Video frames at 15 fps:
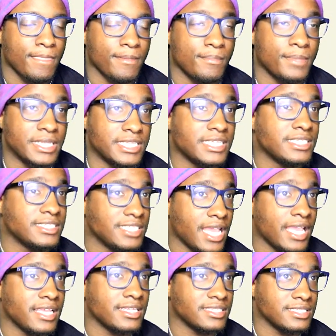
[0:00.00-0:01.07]
But these
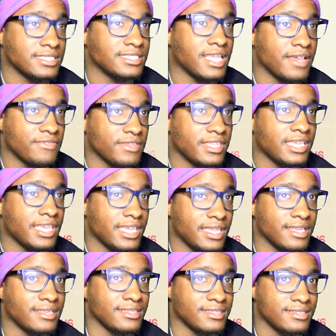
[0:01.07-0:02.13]
jackets is definitely
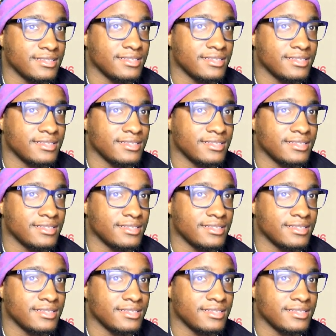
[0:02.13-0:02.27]
hitting.